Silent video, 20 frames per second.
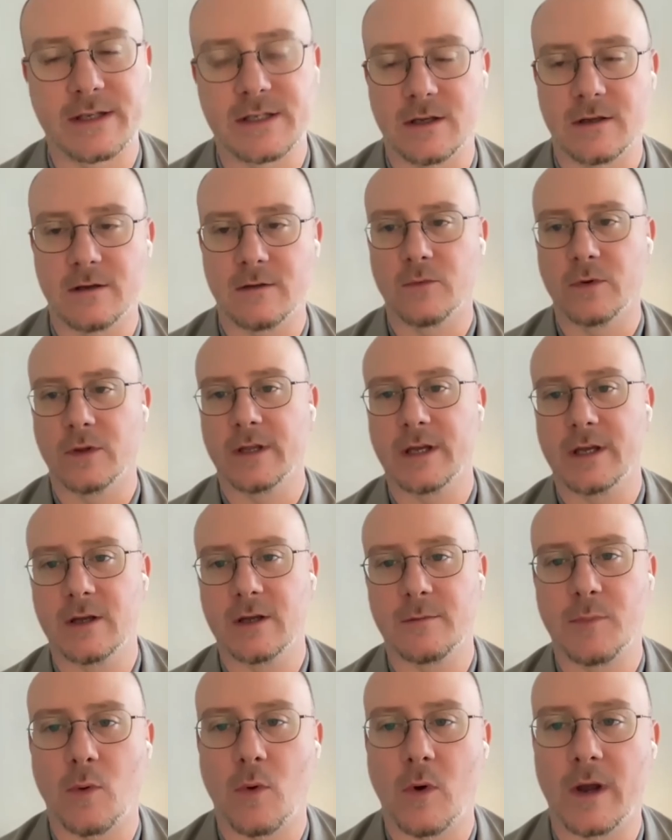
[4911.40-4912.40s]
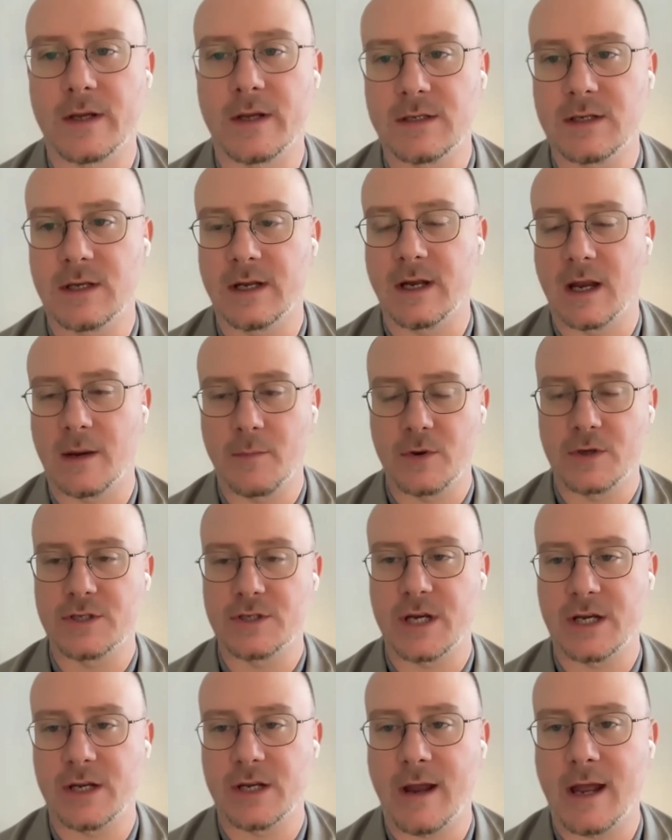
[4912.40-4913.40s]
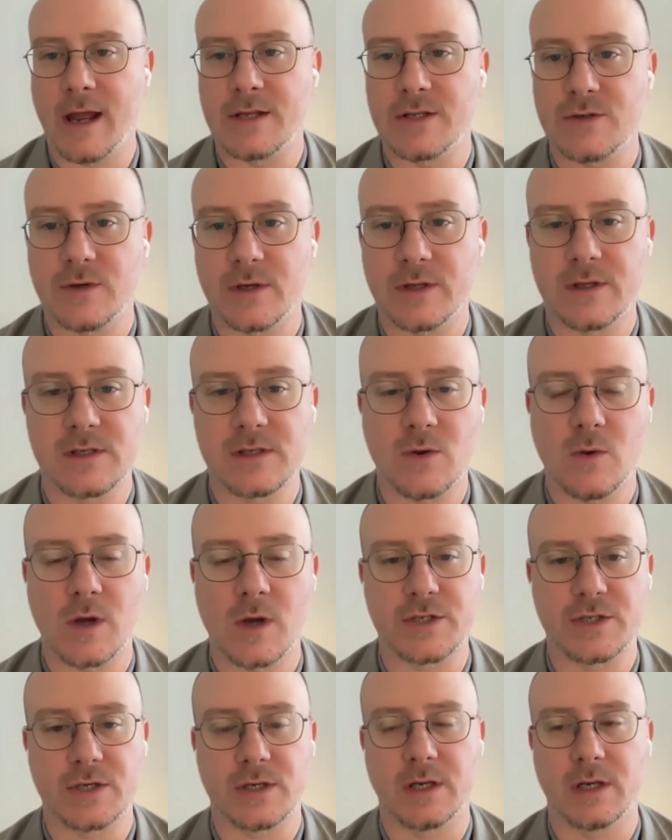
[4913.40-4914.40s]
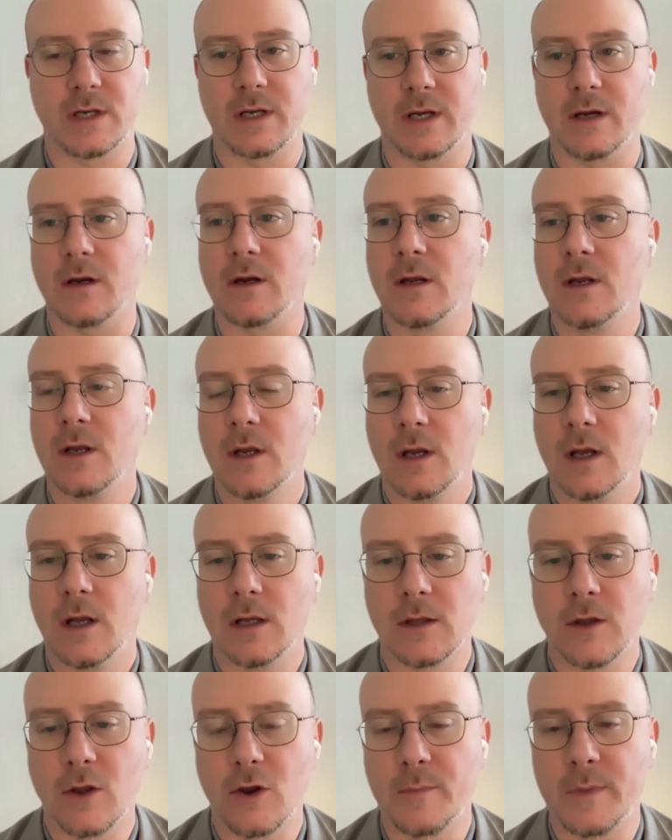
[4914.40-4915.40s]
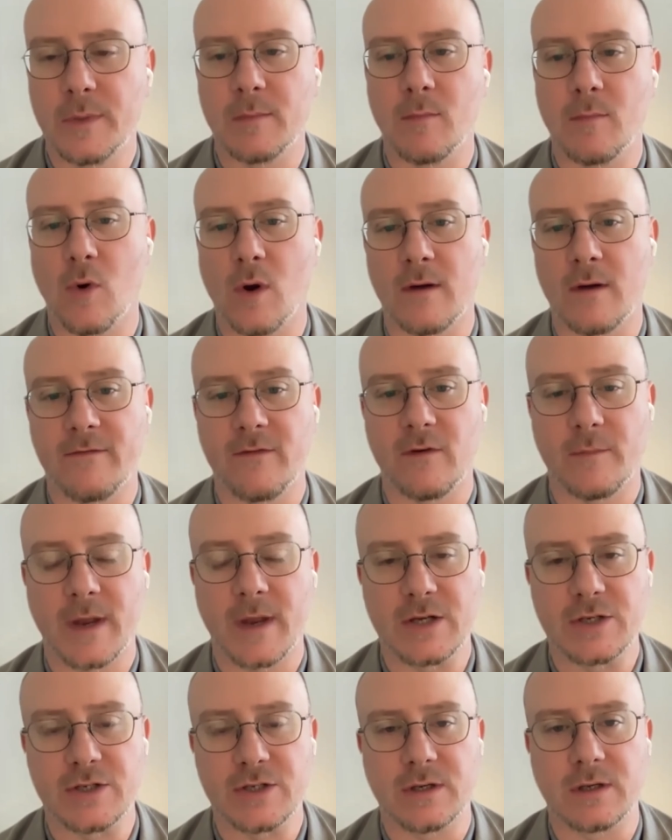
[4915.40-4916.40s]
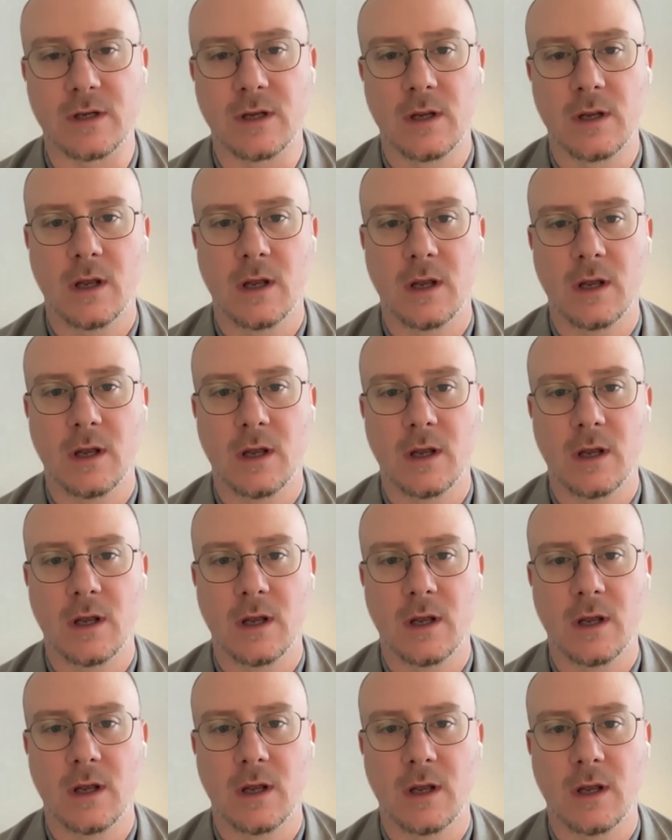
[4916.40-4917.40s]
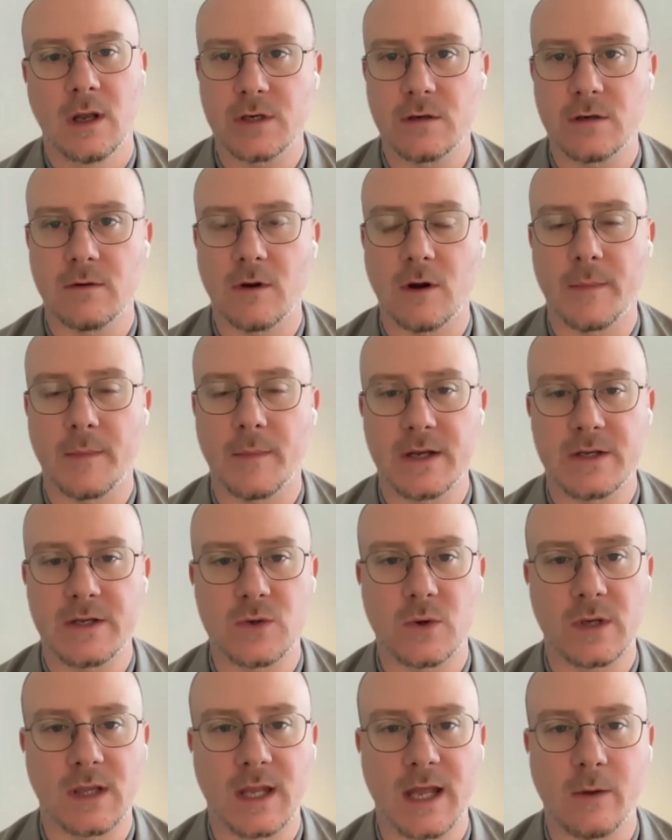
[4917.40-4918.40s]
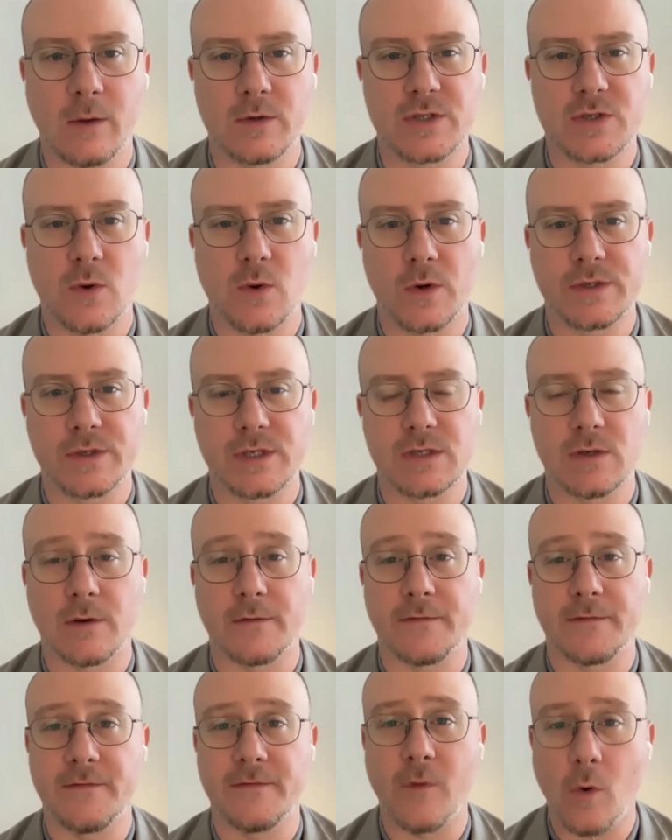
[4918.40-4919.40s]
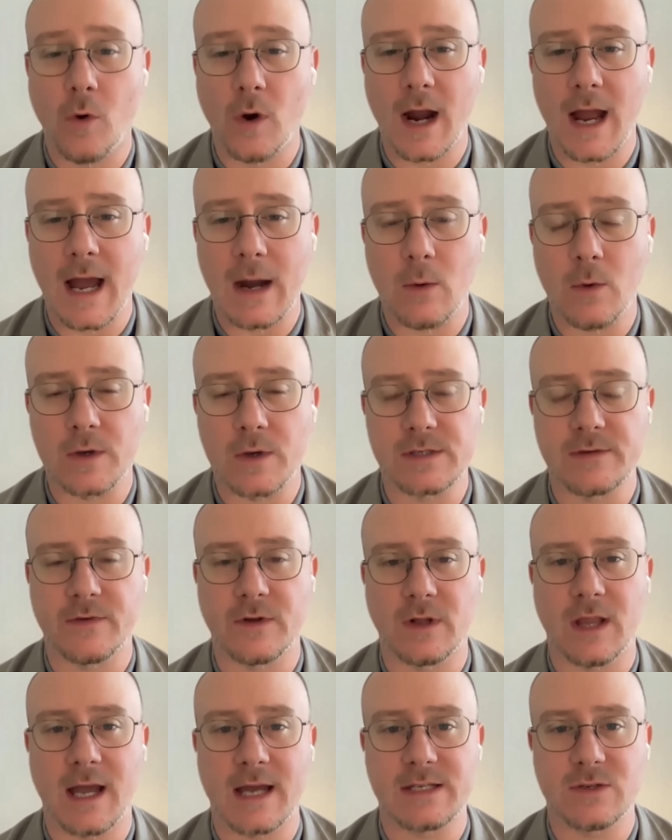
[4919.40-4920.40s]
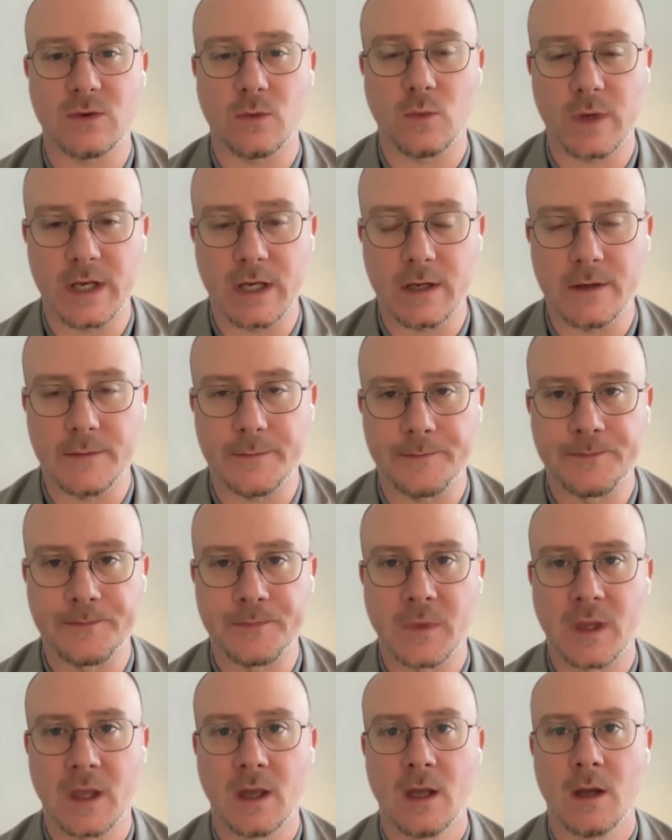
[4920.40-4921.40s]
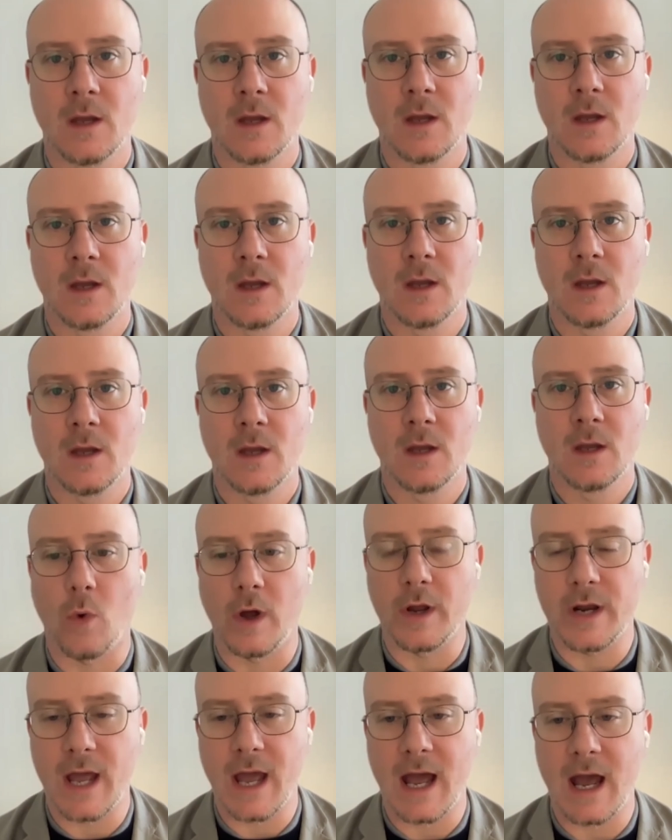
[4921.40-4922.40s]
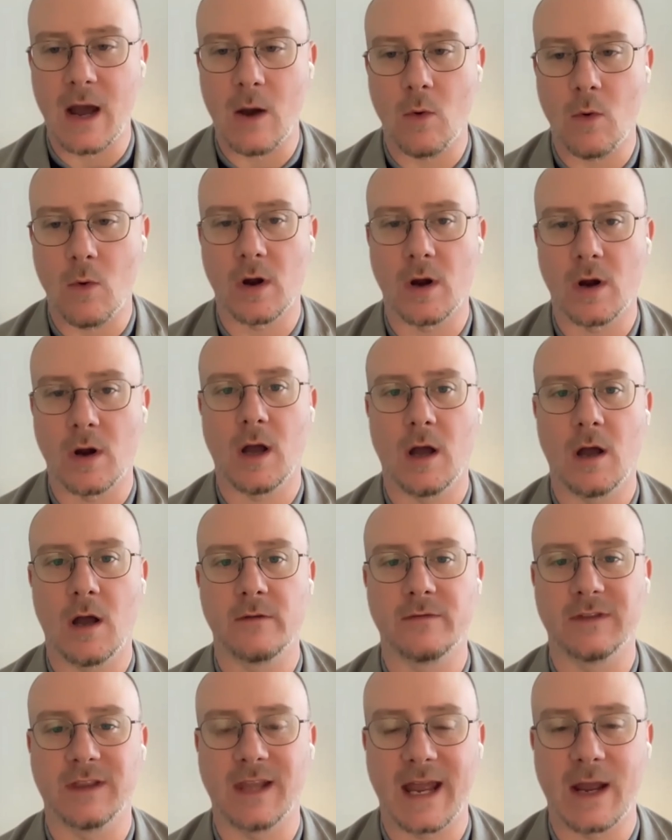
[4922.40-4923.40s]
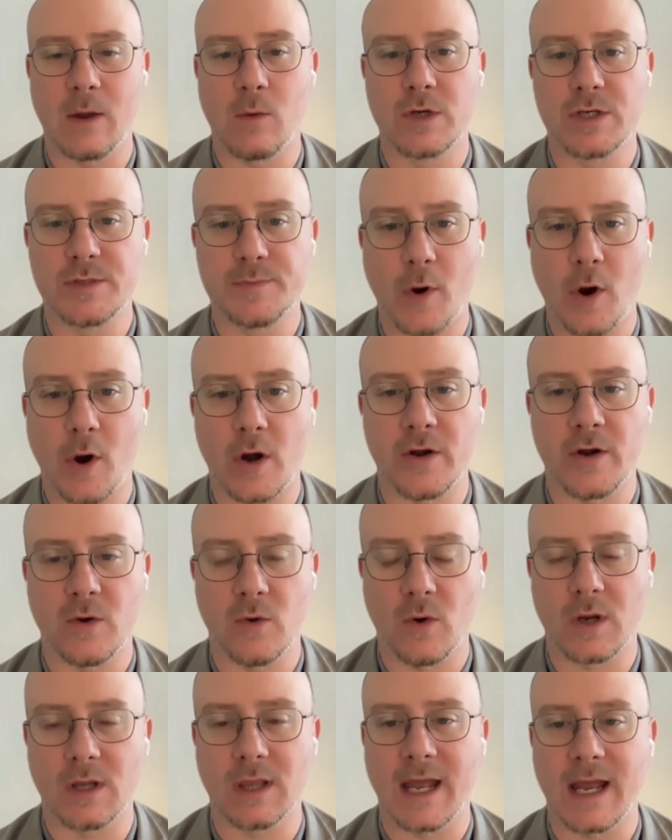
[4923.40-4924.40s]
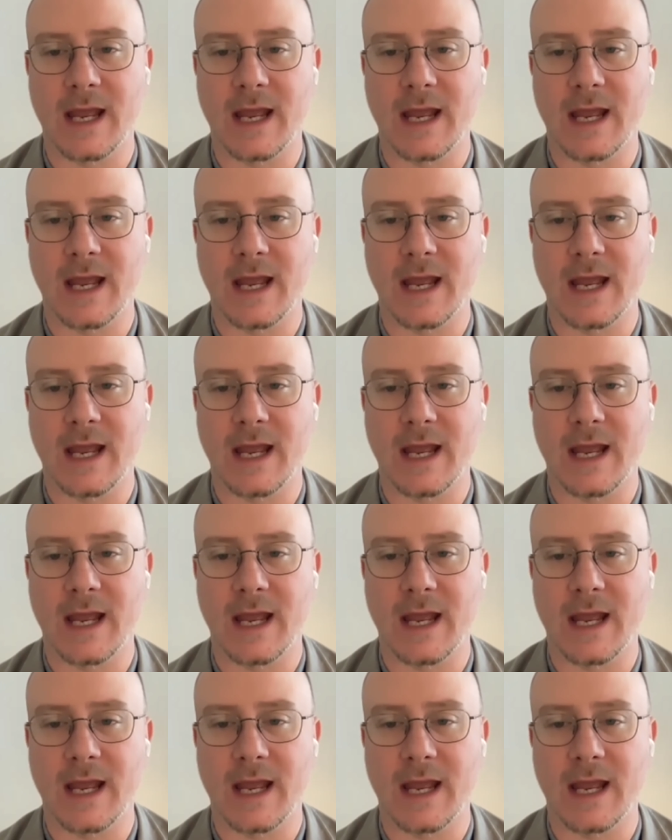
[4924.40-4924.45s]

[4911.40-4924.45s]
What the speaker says: That's a really good point, and I appreciate you answering this question in here. A little bit more information. In the first year, our mandatory language courses are 4 hours of class a week, plus 1 hour of language partner or